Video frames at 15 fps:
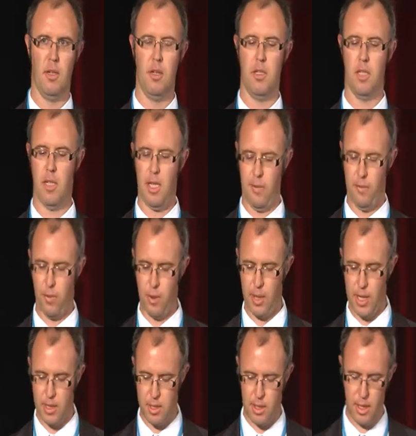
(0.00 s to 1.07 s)
So therefore
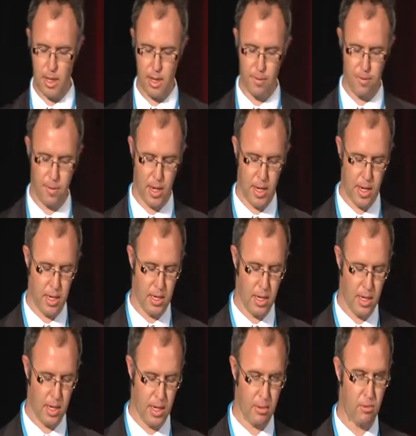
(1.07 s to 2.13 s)
that's going to have
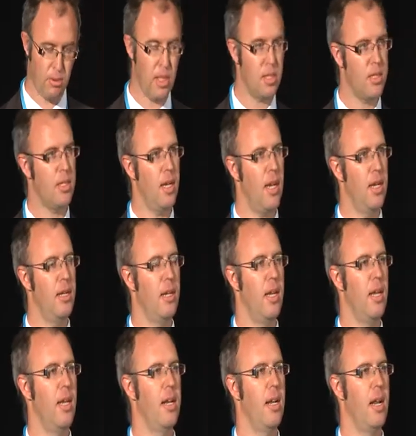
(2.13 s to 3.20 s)
a risk and
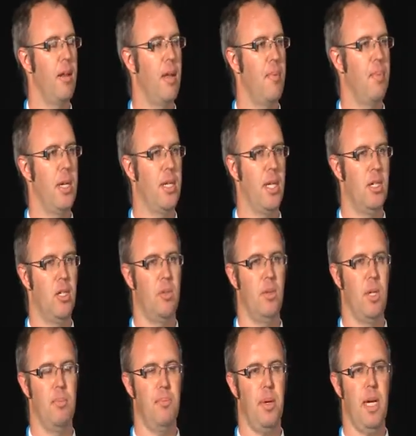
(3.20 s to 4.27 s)
a potential
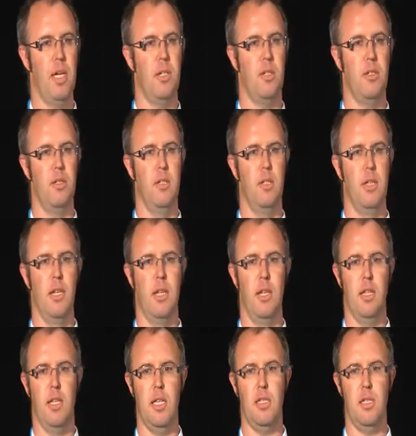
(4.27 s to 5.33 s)
impact on
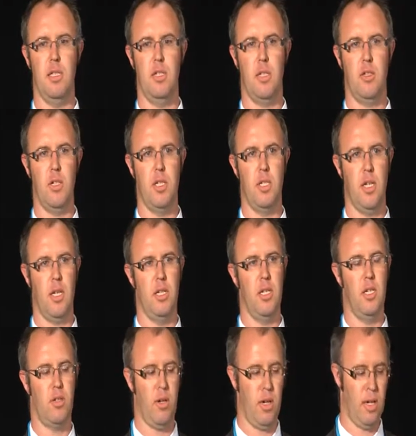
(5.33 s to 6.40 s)
these industries and the
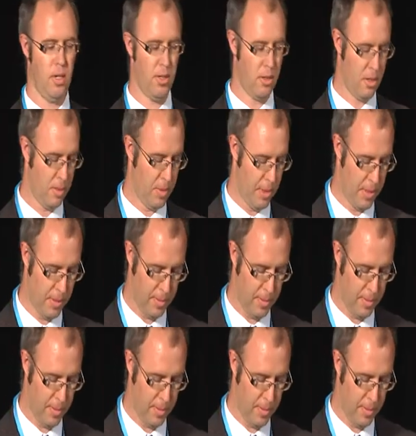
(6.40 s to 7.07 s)
Australian economy.